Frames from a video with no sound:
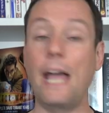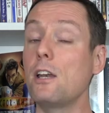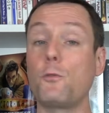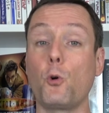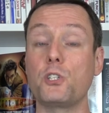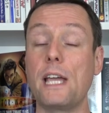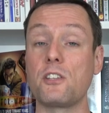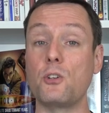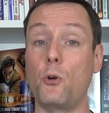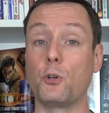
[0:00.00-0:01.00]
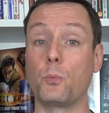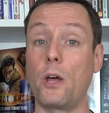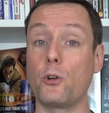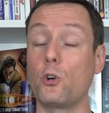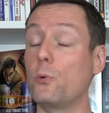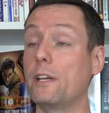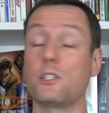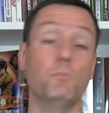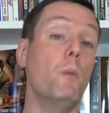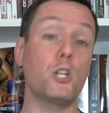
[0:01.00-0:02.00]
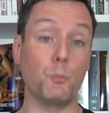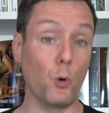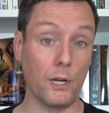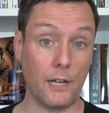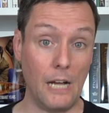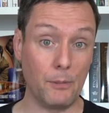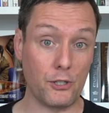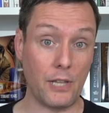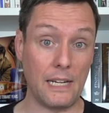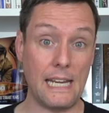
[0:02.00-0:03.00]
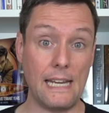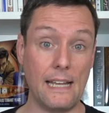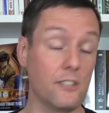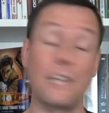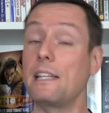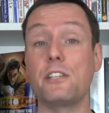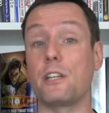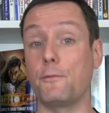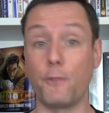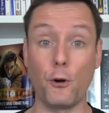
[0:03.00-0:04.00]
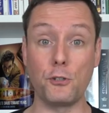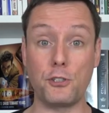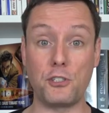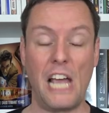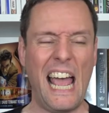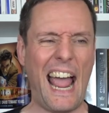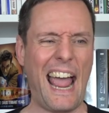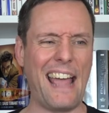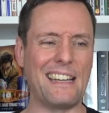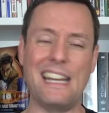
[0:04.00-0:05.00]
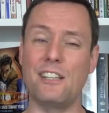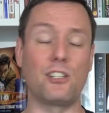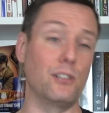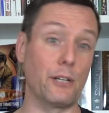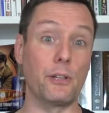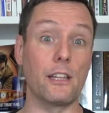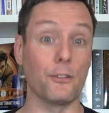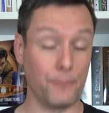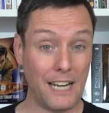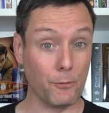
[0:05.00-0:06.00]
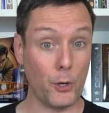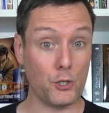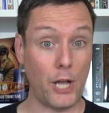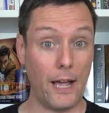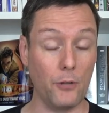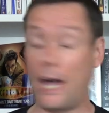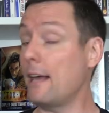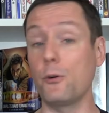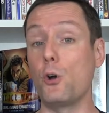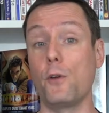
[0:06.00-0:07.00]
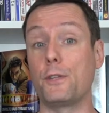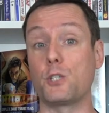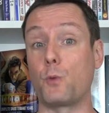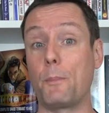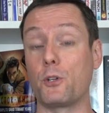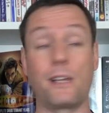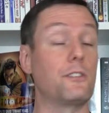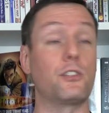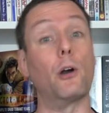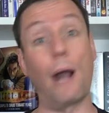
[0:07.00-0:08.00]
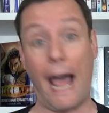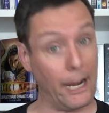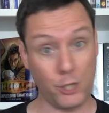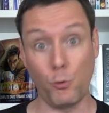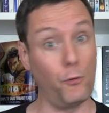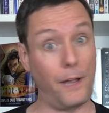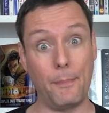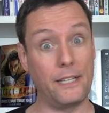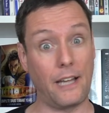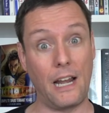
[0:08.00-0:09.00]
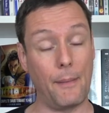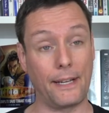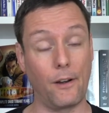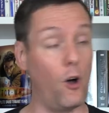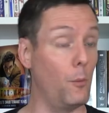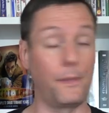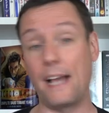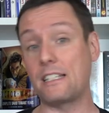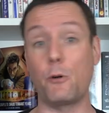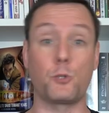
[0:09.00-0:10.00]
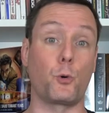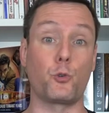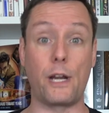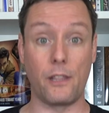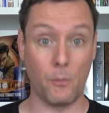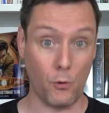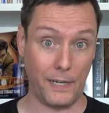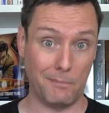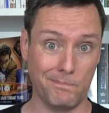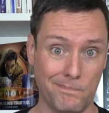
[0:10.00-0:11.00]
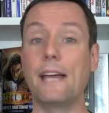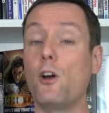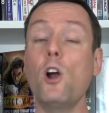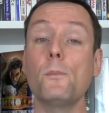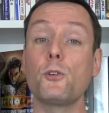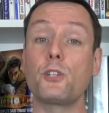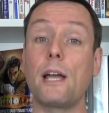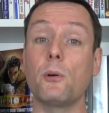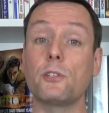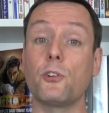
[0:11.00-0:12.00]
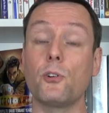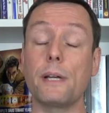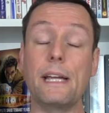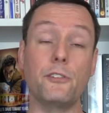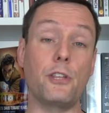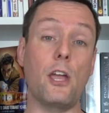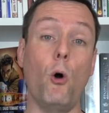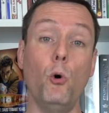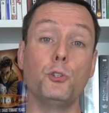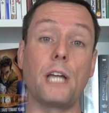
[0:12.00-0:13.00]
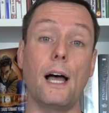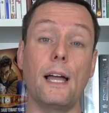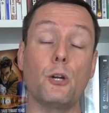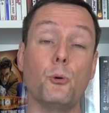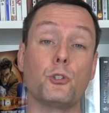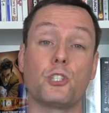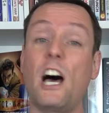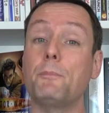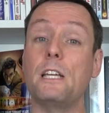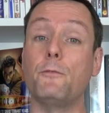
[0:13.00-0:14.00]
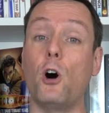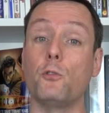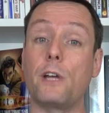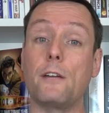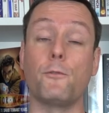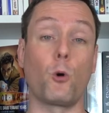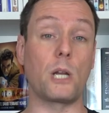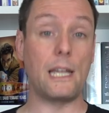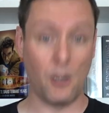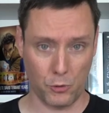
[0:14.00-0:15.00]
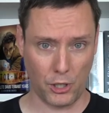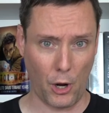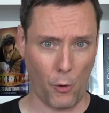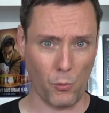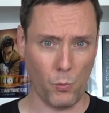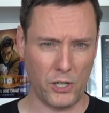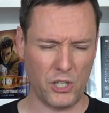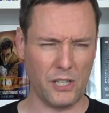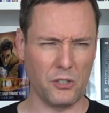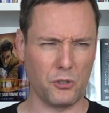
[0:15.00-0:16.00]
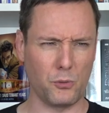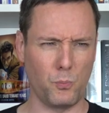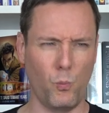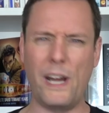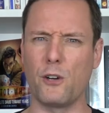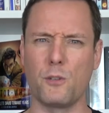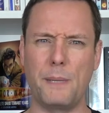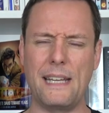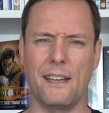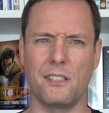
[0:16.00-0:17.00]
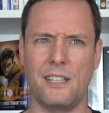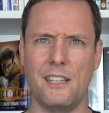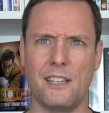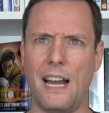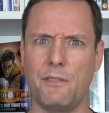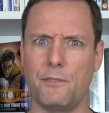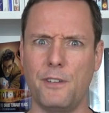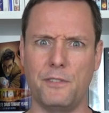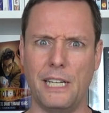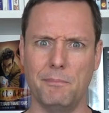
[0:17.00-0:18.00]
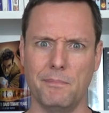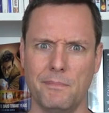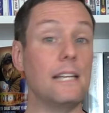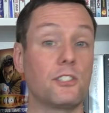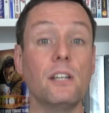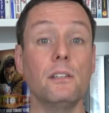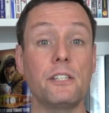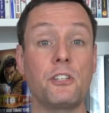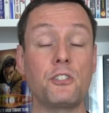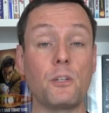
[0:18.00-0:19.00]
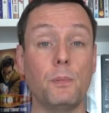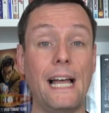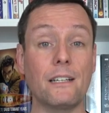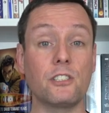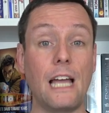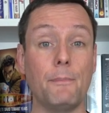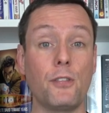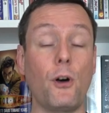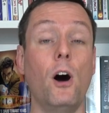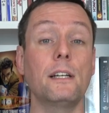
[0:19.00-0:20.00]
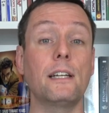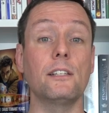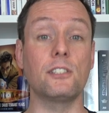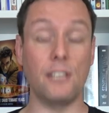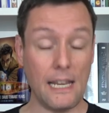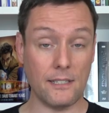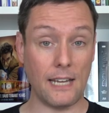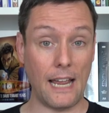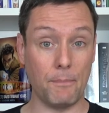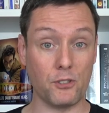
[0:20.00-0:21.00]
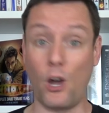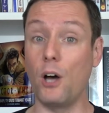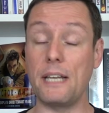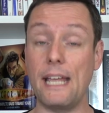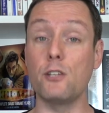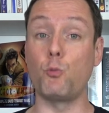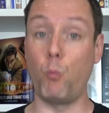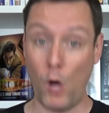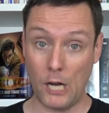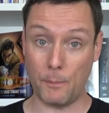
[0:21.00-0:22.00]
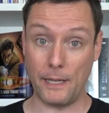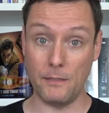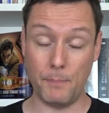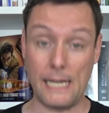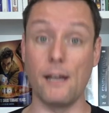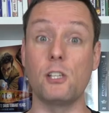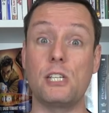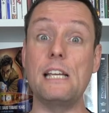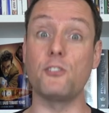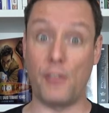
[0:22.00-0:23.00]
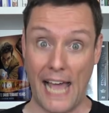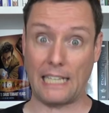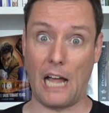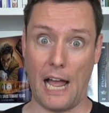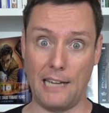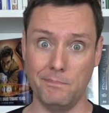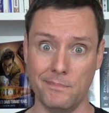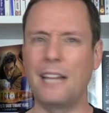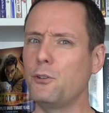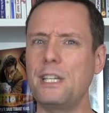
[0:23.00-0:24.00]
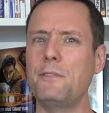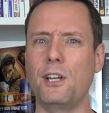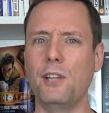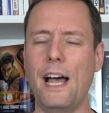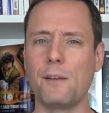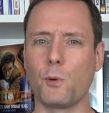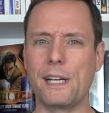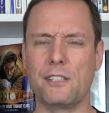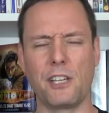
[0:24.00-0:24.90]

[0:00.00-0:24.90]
And of course he has an older brother who is much more accomplished than he is, at least at first, and he's clearly the favorite child. I don't know if this represents their actual family dynamic at all, but that's how it's portrayed in the movie. And Harbour's character is the old guy who stopped evolving 40 years ago, which is weird because he's not even 50. He still listens to Black Sabbath on cassette tapes on his Walkman because he's that guy. And there's even a line where he